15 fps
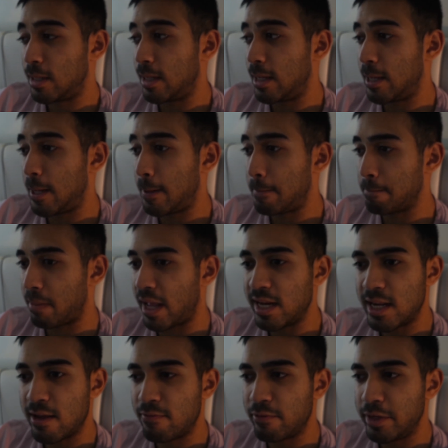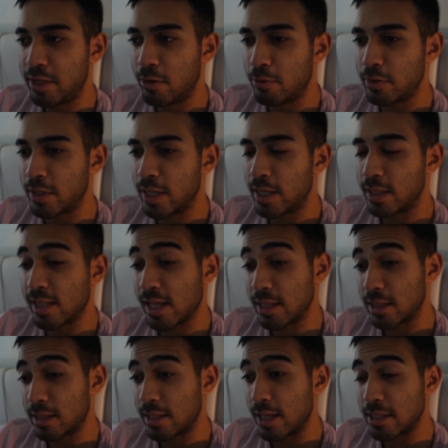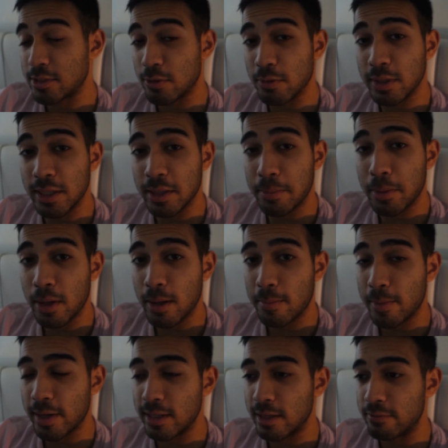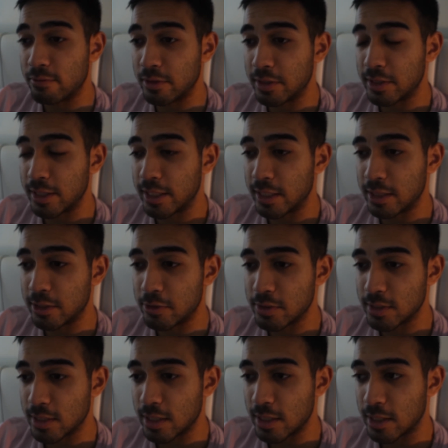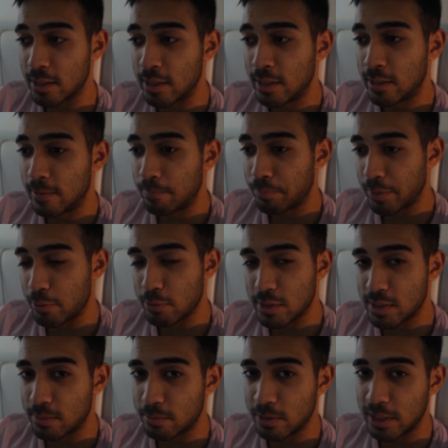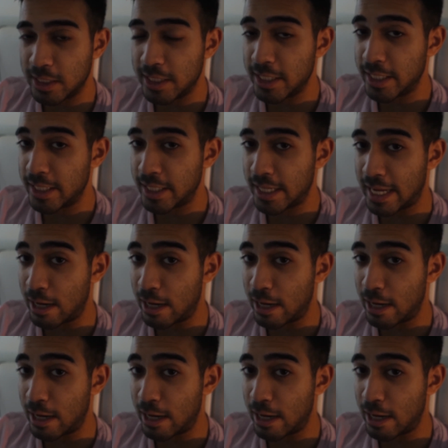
I definitely don't think that that's only a pump. I definitely think there was some leaning